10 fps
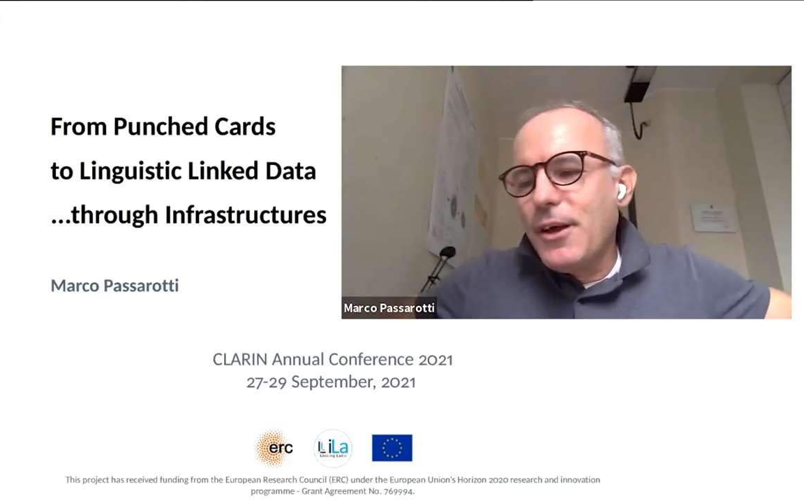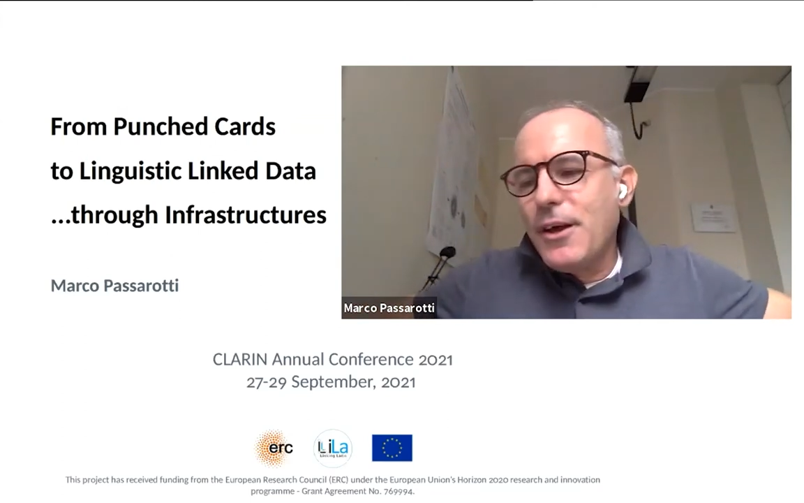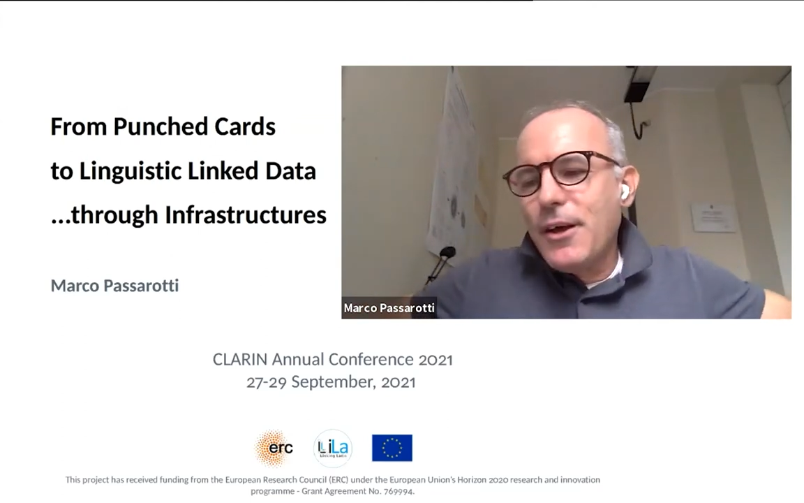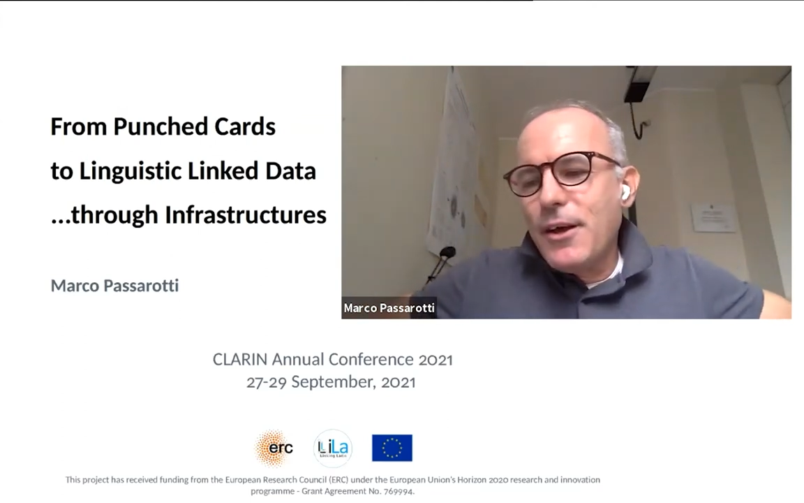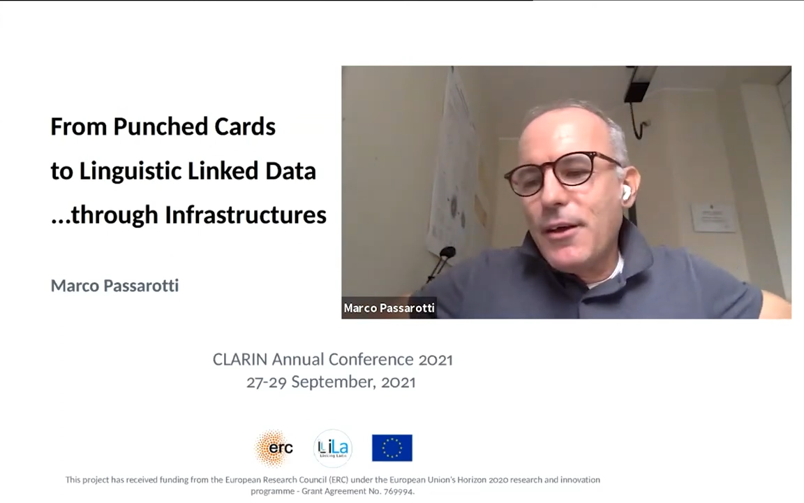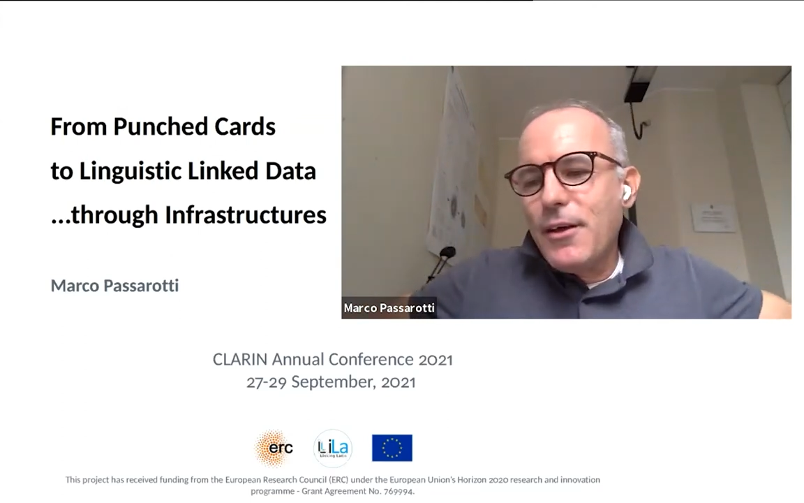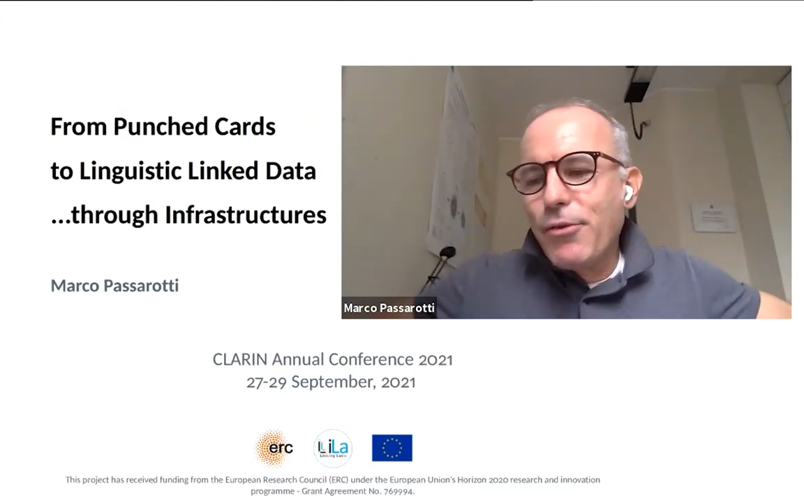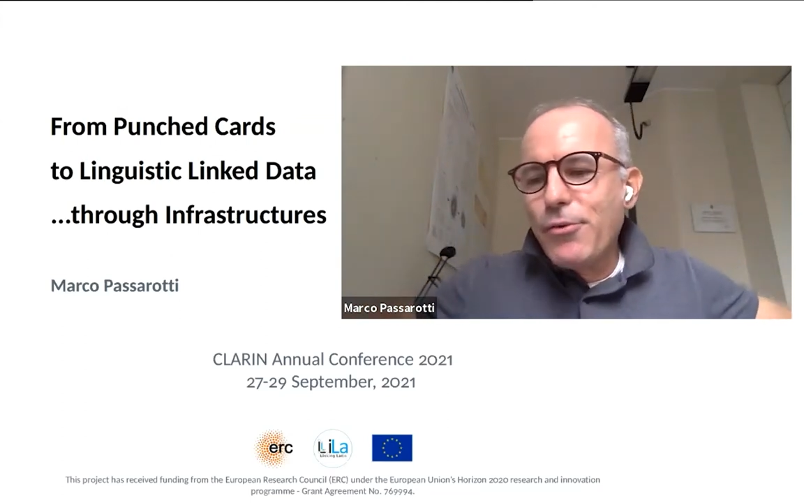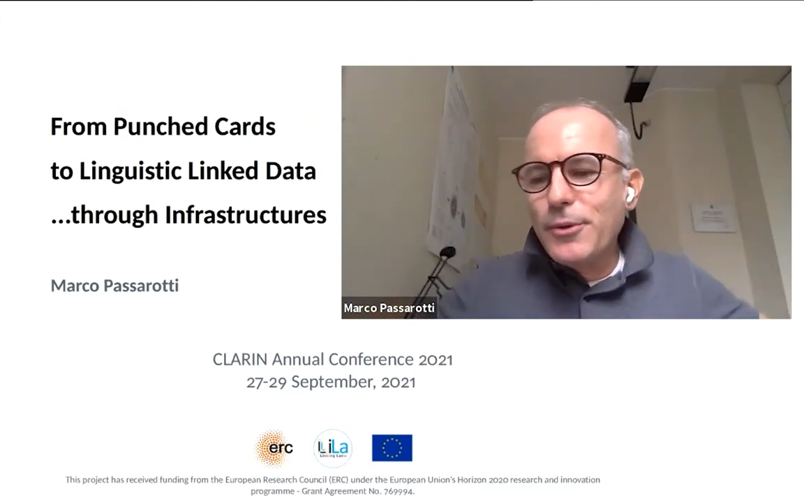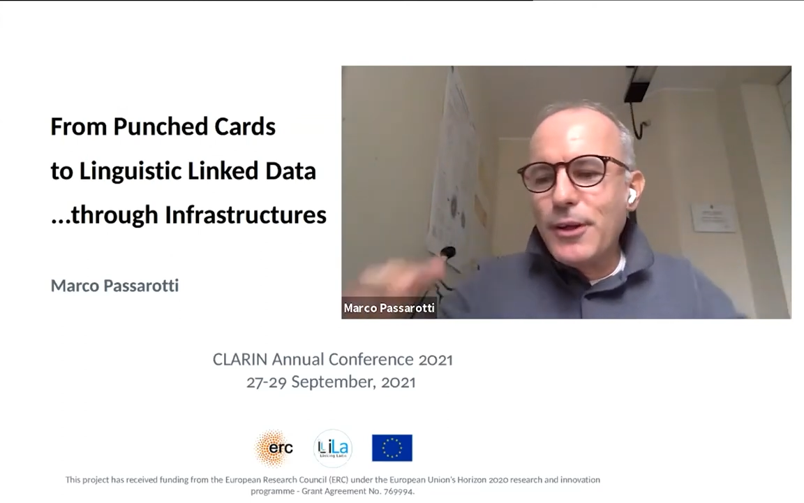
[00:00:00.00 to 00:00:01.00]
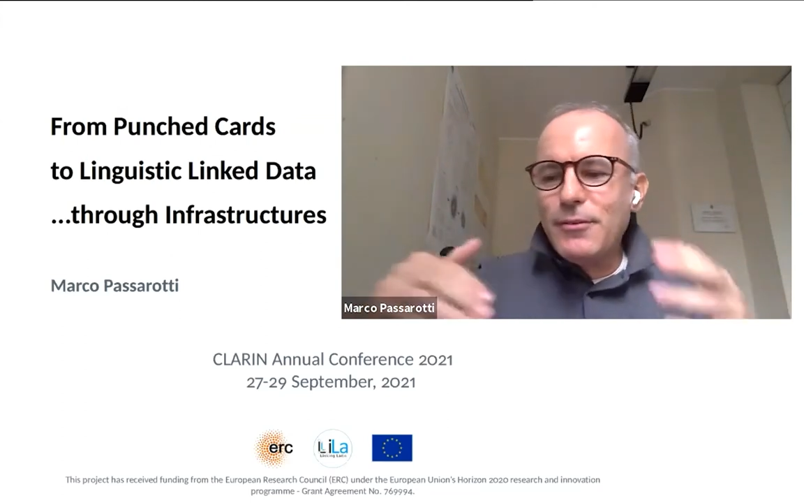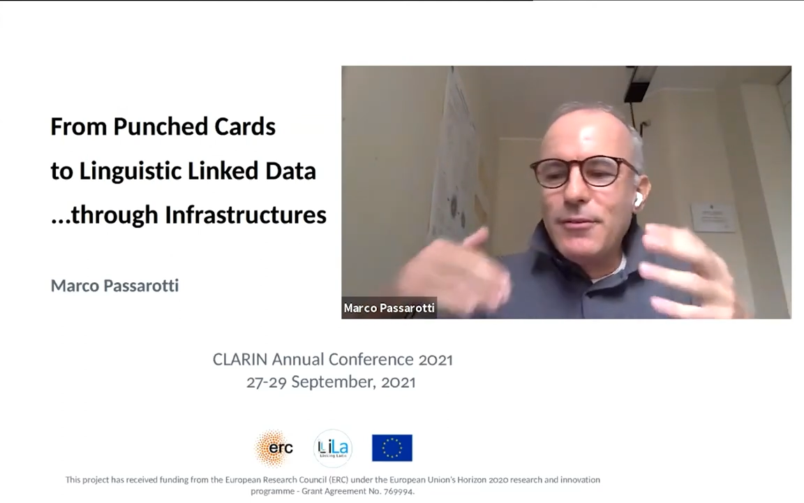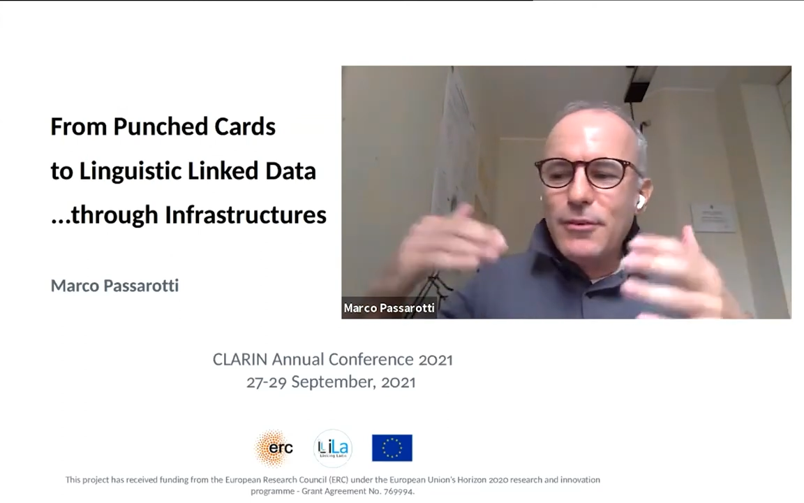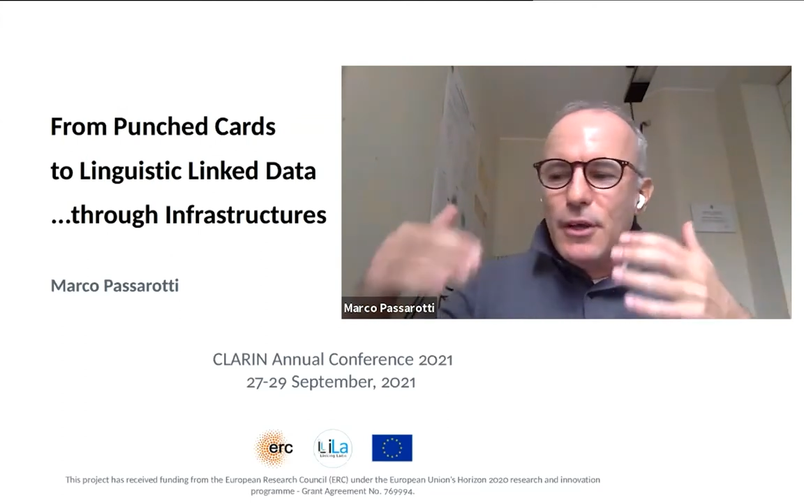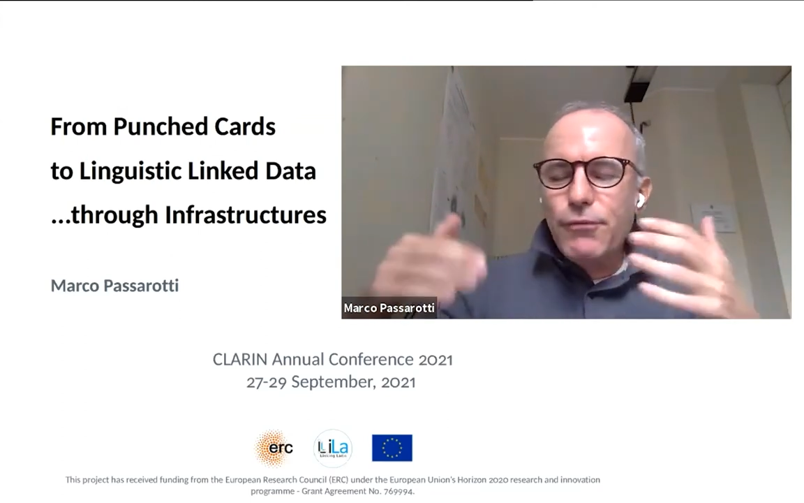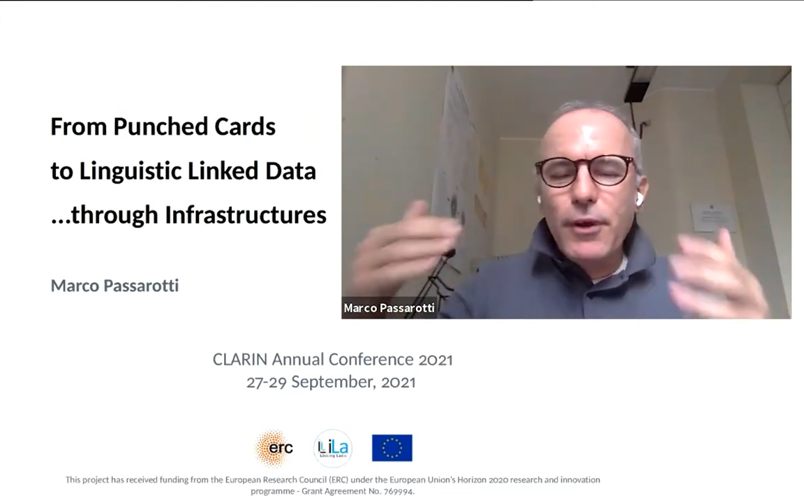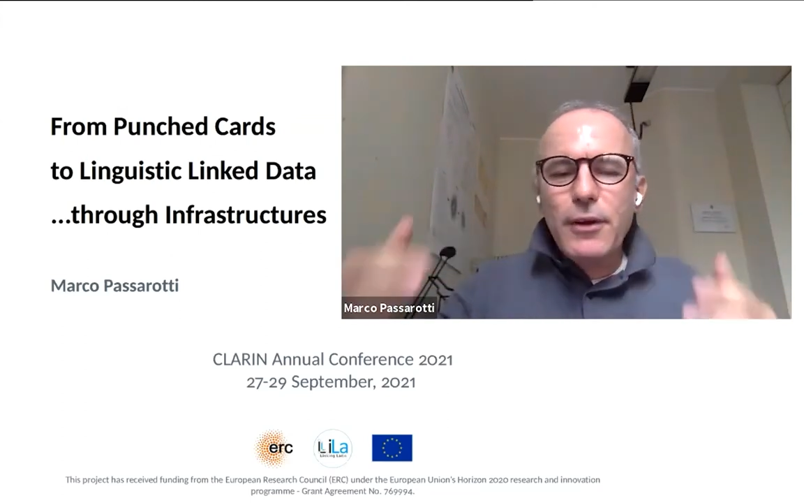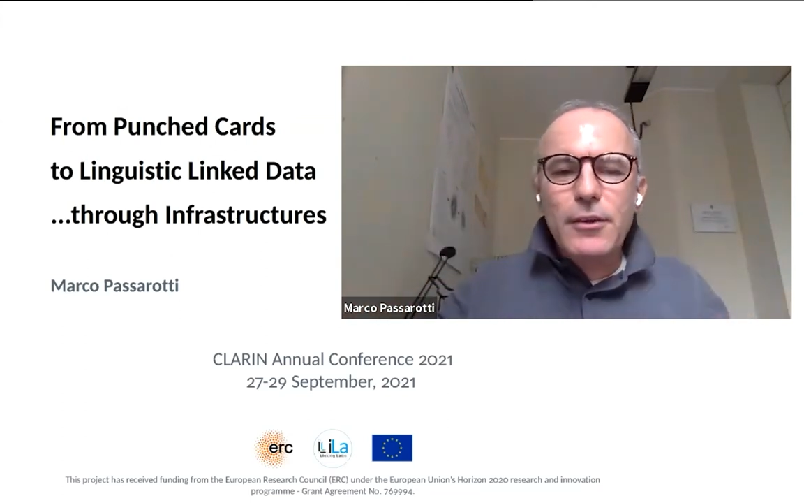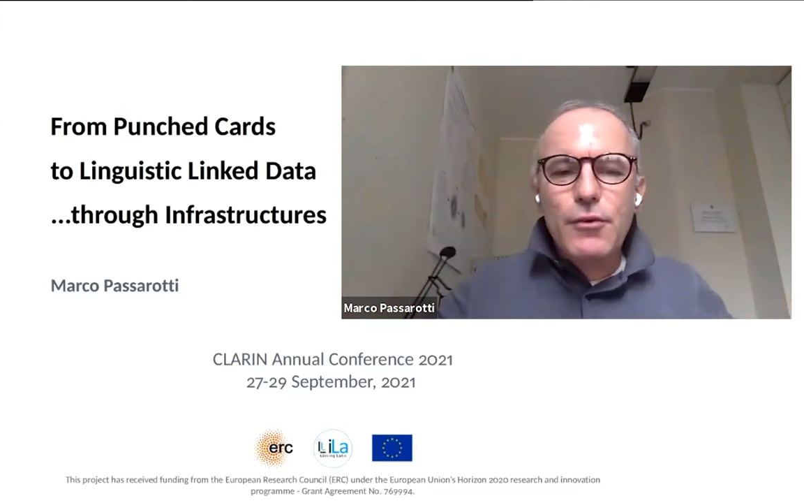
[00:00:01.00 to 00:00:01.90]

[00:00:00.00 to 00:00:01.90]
uh, through the different